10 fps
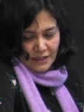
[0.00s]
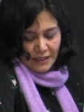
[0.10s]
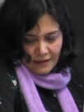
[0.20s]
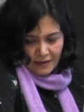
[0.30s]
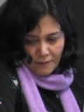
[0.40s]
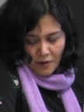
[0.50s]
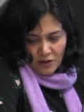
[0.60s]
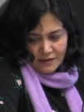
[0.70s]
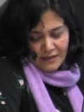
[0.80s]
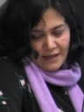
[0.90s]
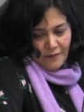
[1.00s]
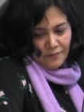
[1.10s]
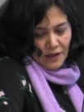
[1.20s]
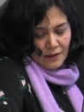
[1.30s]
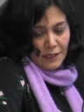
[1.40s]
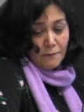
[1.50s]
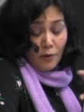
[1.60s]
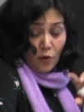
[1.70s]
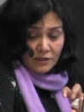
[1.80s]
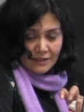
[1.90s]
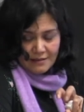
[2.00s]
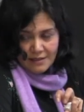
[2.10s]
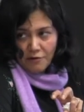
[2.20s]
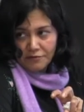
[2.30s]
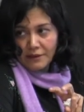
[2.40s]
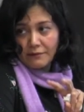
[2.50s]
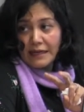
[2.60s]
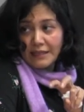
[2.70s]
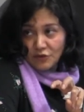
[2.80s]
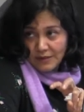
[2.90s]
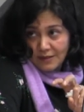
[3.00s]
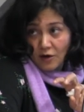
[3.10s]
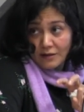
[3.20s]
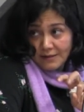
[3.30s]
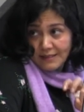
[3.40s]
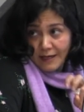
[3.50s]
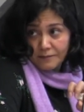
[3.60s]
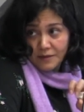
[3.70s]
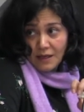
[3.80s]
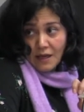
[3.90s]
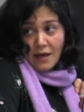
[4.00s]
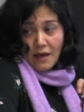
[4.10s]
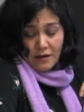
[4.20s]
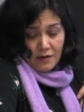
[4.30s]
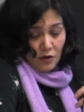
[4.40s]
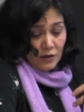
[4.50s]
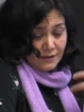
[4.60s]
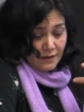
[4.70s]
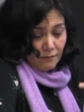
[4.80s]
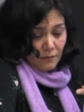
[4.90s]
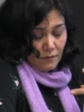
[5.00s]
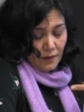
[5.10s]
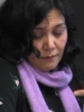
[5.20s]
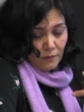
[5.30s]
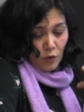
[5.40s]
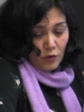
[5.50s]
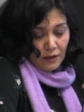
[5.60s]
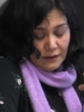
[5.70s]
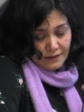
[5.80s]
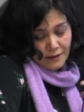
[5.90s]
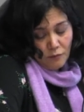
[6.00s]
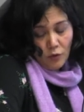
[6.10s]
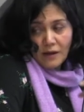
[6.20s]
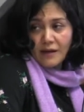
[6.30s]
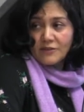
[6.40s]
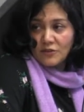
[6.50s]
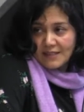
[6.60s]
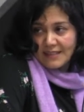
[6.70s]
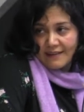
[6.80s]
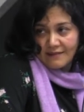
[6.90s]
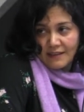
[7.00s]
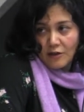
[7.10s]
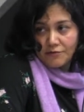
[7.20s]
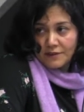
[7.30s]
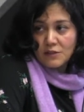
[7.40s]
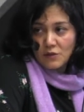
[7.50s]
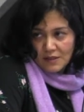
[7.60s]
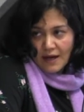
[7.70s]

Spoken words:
to think about the importance of the religious concept on the moral understanding of the